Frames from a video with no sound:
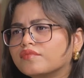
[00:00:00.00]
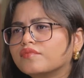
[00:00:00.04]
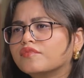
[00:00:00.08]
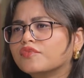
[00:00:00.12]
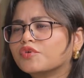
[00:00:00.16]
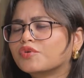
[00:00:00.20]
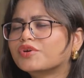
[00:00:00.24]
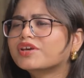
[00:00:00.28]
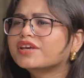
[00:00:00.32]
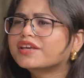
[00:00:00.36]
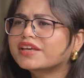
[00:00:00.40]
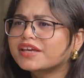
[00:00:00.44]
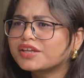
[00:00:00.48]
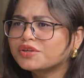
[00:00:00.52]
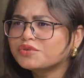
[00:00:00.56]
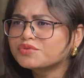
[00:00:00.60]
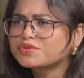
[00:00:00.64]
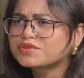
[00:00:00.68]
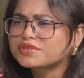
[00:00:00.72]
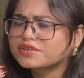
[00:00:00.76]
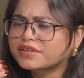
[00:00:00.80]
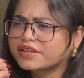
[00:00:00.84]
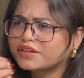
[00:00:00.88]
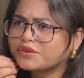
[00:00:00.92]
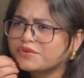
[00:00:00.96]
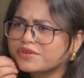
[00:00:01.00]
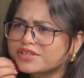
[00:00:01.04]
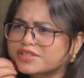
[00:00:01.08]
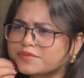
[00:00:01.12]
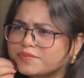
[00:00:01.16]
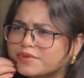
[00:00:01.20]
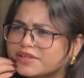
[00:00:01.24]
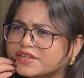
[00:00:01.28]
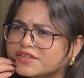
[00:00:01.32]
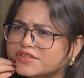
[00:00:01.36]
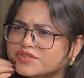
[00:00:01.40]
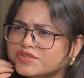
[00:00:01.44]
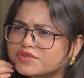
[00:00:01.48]
Okay, so, can you
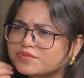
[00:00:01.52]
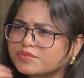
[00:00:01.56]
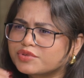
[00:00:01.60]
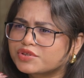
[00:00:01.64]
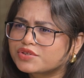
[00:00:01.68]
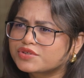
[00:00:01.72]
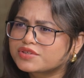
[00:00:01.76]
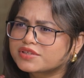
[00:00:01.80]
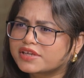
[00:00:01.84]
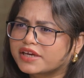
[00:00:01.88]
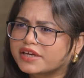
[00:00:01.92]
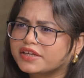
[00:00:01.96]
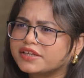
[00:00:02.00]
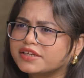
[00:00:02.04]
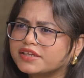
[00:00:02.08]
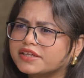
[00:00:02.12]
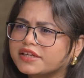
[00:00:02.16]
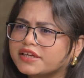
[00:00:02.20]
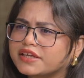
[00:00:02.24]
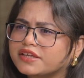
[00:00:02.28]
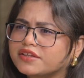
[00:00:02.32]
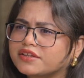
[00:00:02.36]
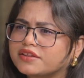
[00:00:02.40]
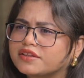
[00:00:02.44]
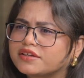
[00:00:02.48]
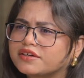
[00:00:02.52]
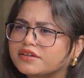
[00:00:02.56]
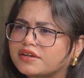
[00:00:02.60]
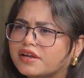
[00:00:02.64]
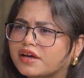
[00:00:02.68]
explain, sir, because I didn't get the